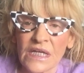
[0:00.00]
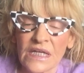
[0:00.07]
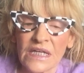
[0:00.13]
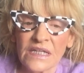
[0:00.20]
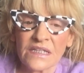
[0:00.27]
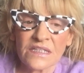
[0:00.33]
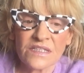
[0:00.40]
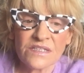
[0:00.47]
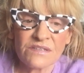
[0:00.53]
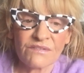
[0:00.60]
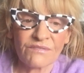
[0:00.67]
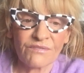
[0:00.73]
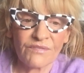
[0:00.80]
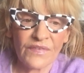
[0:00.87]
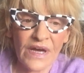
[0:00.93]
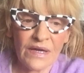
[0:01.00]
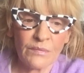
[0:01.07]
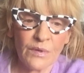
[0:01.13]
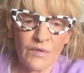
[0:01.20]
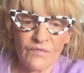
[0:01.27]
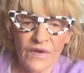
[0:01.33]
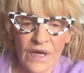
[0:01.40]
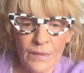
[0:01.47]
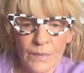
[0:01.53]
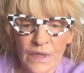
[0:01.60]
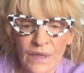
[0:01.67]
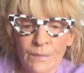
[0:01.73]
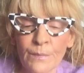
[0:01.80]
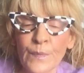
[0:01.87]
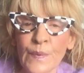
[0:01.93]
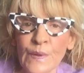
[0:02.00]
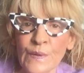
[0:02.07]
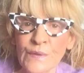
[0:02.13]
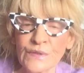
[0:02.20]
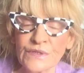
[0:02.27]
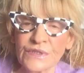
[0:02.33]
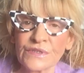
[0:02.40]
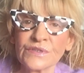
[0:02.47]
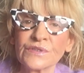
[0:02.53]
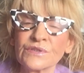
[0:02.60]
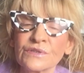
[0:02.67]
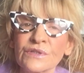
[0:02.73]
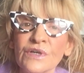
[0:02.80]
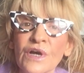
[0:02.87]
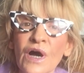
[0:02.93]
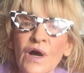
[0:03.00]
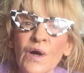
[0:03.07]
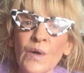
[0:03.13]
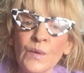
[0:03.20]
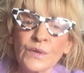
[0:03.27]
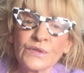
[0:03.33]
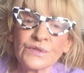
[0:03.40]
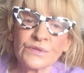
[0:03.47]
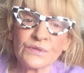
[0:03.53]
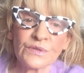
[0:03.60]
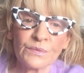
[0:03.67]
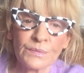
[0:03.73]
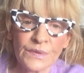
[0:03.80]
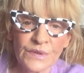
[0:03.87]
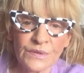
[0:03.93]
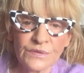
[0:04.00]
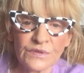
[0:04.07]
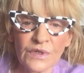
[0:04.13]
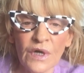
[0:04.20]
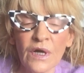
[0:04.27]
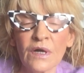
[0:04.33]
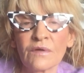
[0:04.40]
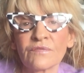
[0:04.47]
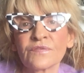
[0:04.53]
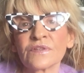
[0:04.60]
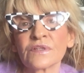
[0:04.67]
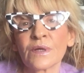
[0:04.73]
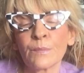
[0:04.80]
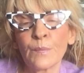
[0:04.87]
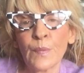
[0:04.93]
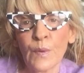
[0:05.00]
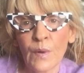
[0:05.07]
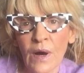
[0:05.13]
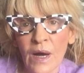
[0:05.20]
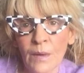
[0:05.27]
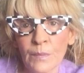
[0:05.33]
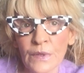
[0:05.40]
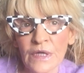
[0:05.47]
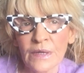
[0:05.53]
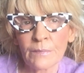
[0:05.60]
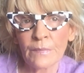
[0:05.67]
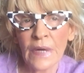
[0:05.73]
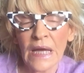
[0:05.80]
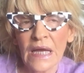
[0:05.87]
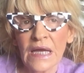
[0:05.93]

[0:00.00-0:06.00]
It is very important to go to the root of the problem,